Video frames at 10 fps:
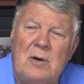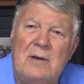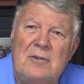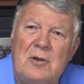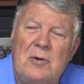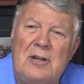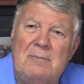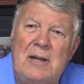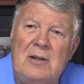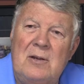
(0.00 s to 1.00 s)
whatever's on his
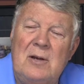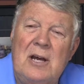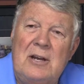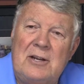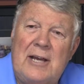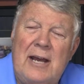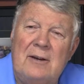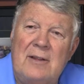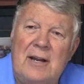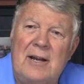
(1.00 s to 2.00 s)
menu to
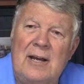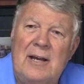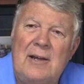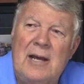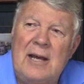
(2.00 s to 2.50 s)
cater that day.